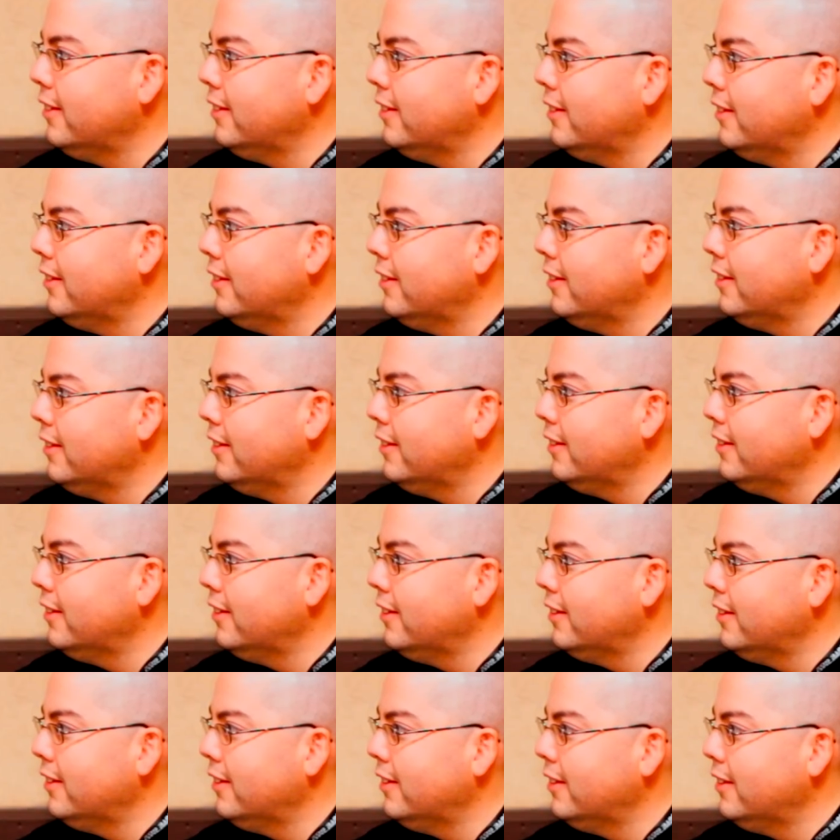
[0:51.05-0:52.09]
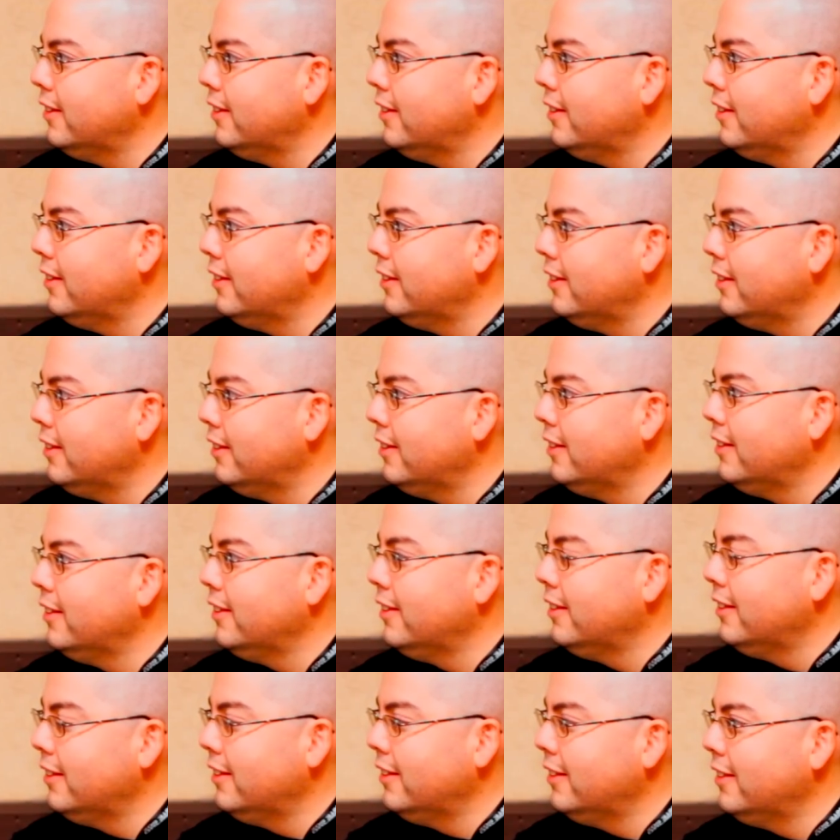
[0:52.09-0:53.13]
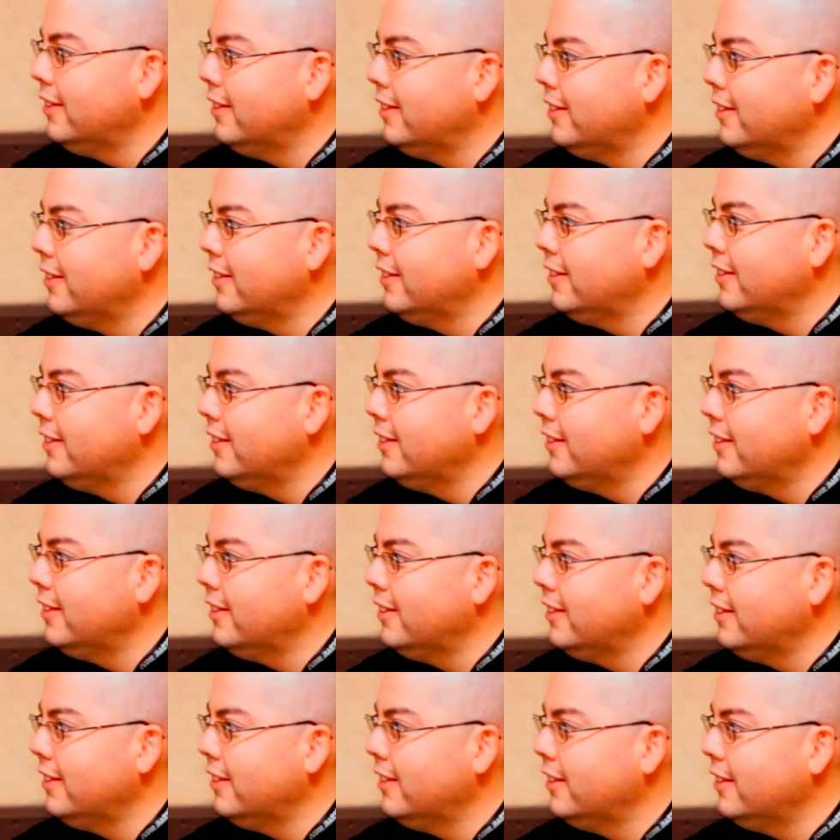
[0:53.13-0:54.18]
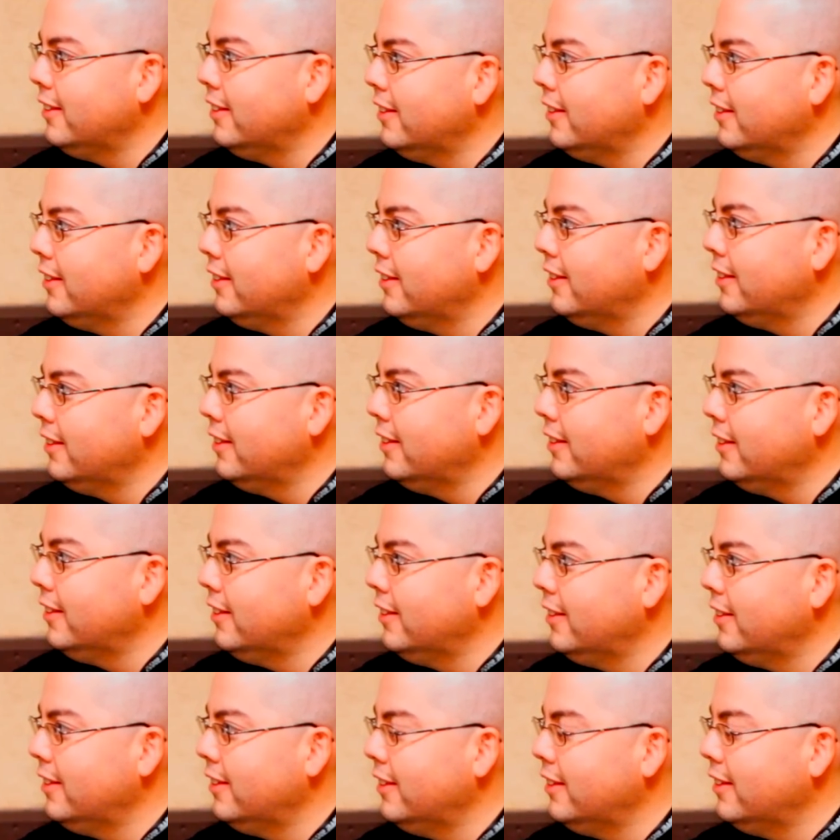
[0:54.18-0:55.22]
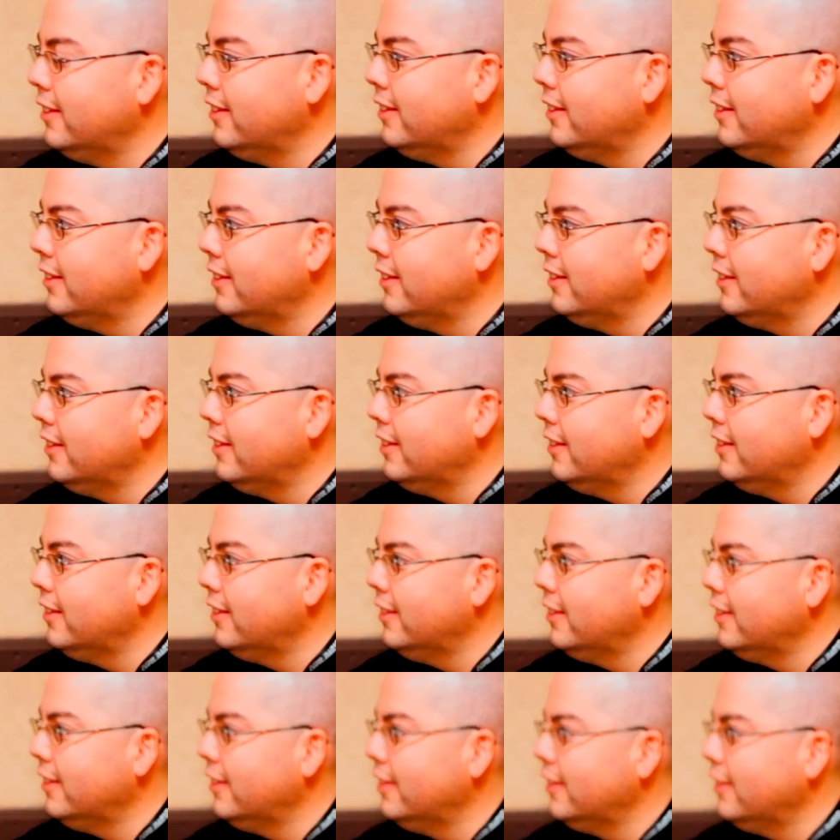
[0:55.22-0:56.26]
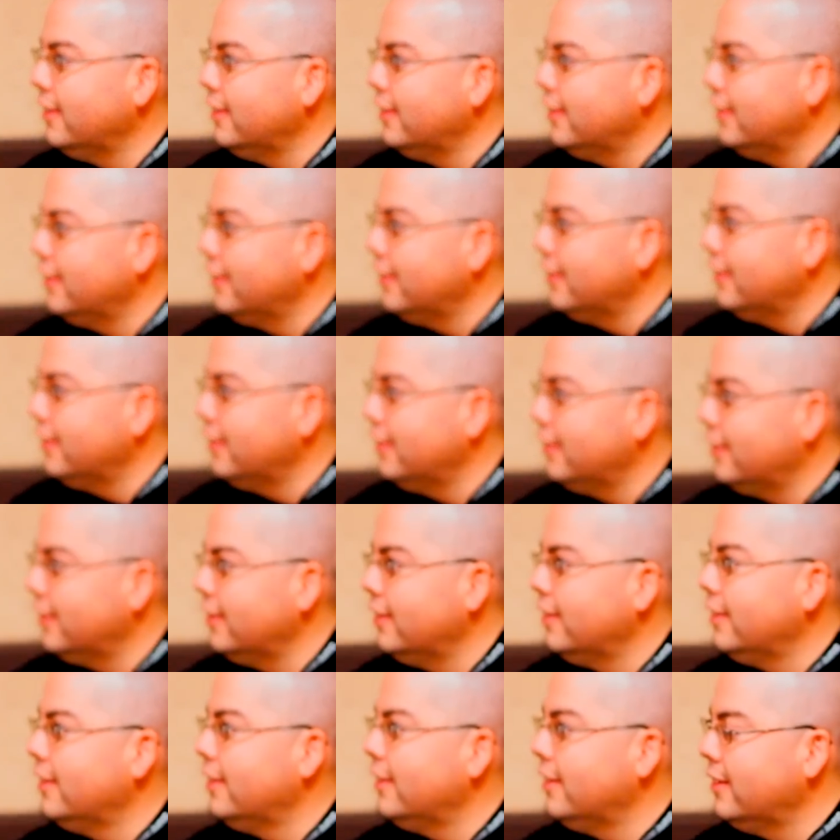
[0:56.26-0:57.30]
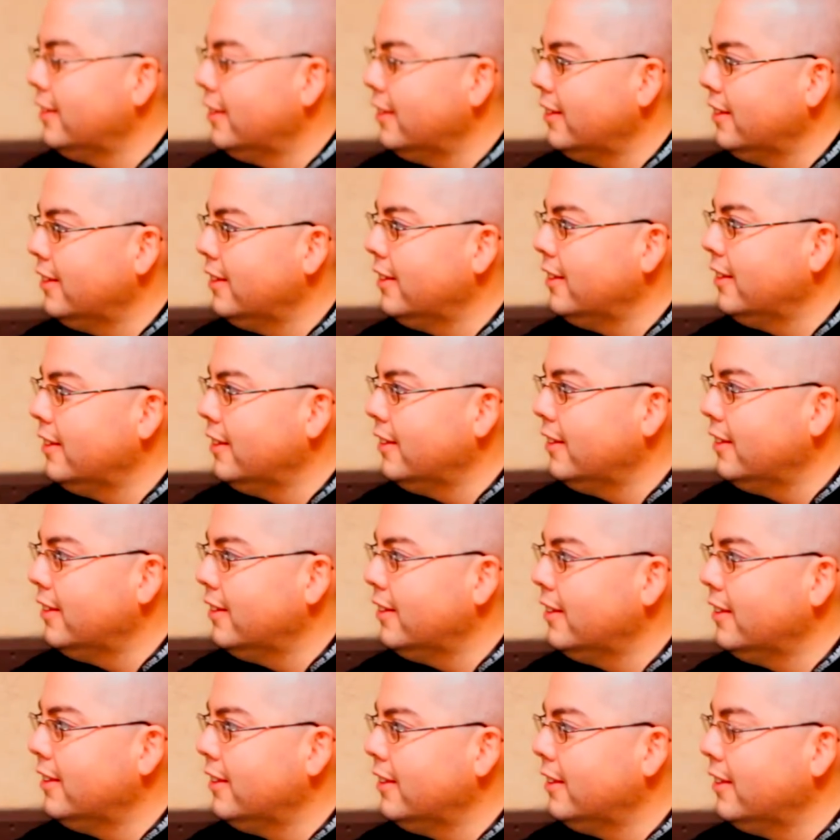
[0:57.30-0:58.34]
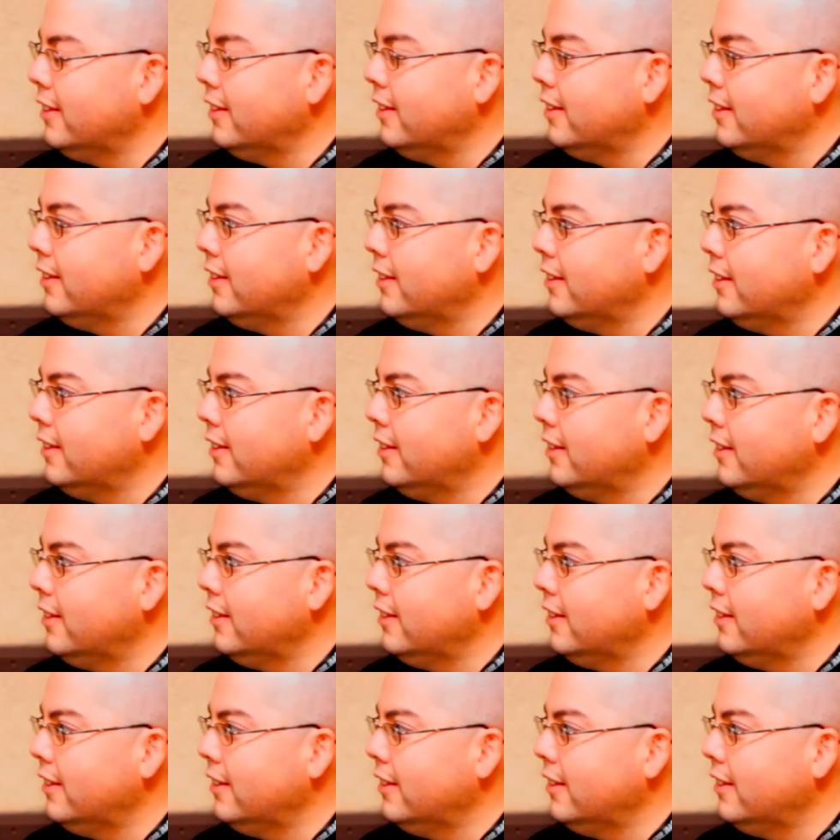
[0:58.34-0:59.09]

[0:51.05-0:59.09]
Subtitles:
[no speech]